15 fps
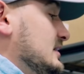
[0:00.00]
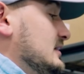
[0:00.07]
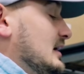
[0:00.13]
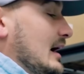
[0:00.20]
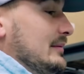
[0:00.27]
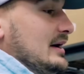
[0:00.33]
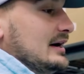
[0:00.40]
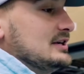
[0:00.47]

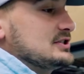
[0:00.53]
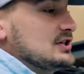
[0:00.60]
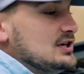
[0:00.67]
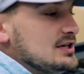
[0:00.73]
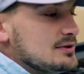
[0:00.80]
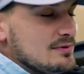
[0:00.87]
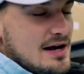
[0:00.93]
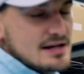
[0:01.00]
I'm not gonna show
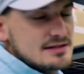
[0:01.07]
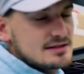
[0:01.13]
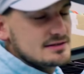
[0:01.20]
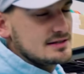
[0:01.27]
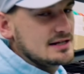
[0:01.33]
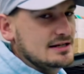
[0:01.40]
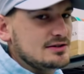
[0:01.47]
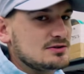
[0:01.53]
you the rest because
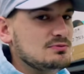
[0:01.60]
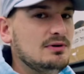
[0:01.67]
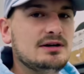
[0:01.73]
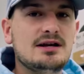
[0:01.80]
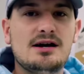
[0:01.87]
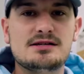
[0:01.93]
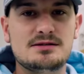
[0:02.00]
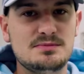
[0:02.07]
again, there's one
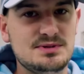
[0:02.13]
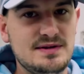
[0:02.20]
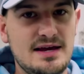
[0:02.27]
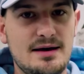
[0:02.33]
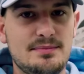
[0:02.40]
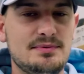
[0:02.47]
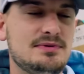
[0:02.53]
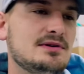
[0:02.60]
custom
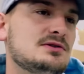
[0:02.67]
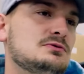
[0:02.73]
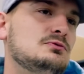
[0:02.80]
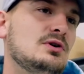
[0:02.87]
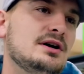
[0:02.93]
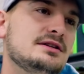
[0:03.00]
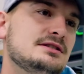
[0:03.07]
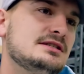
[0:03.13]
stamp, there's
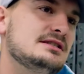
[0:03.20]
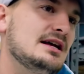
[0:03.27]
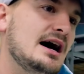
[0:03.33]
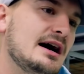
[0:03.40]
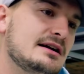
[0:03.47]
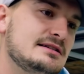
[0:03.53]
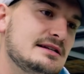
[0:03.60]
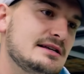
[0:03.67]
one
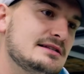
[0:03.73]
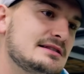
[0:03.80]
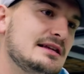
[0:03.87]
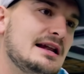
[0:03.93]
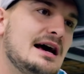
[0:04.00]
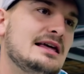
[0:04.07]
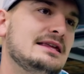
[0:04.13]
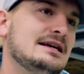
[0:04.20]
stock disc that
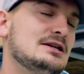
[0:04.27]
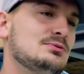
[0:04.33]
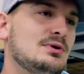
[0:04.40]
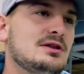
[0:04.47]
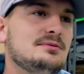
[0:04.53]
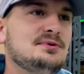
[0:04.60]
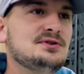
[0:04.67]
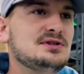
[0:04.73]
I think is one
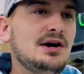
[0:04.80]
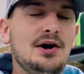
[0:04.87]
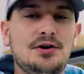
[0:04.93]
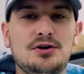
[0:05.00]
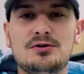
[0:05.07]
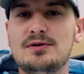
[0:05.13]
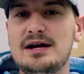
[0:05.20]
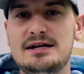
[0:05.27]
of the most
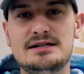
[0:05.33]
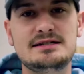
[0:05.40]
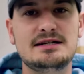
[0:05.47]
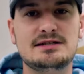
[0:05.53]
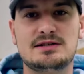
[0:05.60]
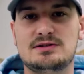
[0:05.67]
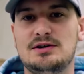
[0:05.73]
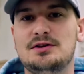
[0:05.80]
underrated
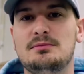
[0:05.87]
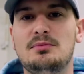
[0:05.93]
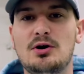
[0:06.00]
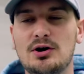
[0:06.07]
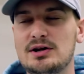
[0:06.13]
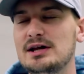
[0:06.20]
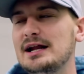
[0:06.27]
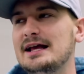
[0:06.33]
discs on the
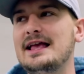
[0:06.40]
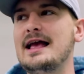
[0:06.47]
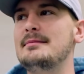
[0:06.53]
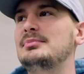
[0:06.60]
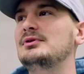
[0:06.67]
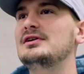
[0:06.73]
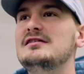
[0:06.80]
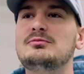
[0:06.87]
market. I can't
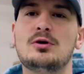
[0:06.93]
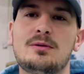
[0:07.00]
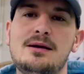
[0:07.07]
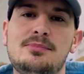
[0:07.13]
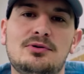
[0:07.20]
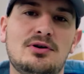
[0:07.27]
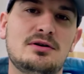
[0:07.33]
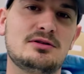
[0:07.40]
believe more
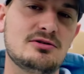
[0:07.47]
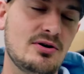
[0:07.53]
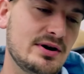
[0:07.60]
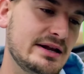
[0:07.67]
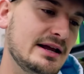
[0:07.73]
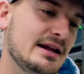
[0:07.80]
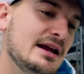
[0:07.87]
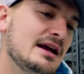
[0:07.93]
people aren't
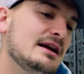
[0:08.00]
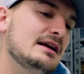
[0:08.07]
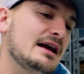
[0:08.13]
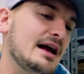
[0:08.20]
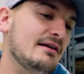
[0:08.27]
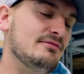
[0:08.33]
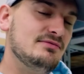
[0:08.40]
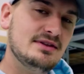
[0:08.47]
throwing it.
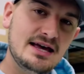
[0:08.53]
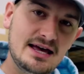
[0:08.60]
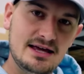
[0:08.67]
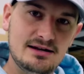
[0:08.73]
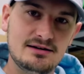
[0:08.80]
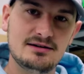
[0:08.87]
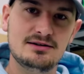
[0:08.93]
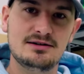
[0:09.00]
And
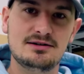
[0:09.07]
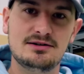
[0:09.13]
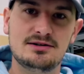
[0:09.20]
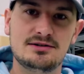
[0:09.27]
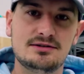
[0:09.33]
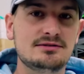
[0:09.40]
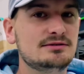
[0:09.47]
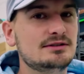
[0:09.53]
then
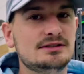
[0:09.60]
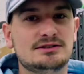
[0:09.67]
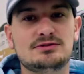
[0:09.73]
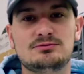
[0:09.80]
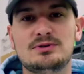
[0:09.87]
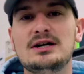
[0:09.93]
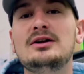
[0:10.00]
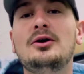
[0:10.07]
there's the
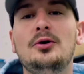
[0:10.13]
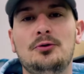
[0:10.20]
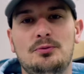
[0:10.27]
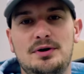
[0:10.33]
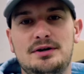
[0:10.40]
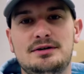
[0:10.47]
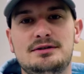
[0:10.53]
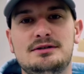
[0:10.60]
real old
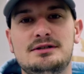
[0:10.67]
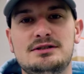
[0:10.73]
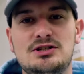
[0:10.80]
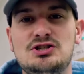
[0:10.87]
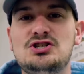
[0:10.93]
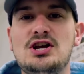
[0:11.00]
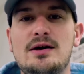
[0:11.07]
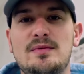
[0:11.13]
one, the
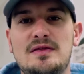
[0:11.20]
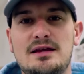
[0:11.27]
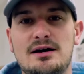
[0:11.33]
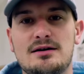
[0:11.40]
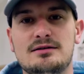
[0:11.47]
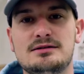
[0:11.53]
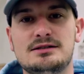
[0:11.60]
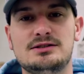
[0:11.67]
gem in
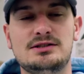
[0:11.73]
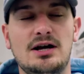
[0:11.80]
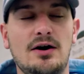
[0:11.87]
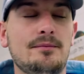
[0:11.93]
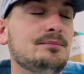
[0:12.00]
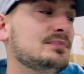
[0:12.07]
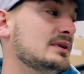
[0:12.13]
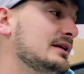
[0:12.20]
there. So
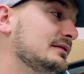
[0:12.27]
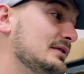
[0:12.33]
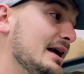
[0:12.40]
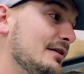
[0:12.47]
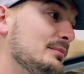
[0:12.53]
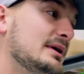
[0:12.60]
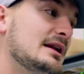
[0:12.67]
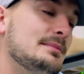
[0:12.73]
if you
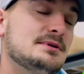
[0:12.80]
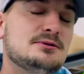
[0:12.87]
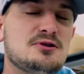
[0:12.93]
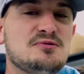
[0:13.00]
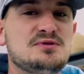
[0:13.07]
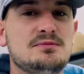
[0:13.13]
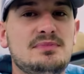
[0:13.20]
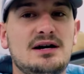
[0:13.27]
haven't picked up a
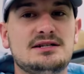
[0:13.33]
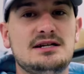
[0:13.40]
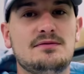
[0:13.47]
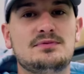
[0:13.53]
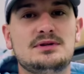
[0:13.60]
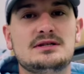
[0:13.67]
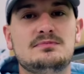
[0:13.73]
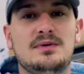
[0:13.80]
subscription box yet
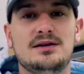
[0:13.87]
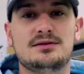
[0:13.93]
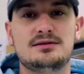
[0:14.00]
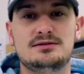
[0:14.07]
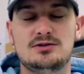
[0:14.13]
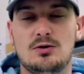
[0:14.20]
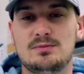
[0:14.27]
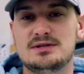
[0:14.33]
for this month,
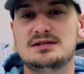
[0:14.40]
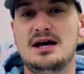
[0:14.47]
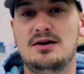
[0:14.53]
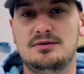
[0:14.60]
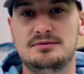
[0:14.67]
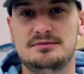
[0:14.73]
don't miss out.